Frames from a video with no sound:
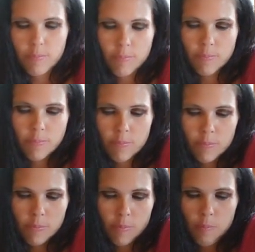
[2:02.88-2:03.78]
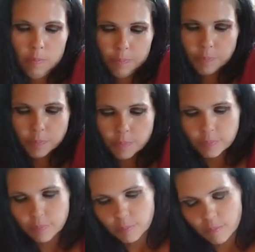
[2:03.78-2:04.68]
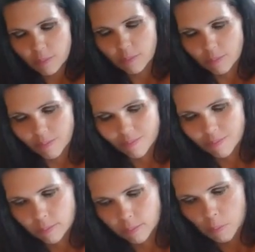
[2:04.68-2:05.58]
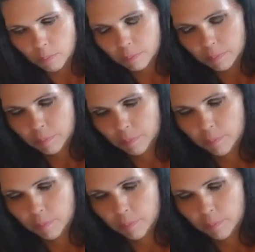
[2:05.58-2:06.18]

Nobody speaks.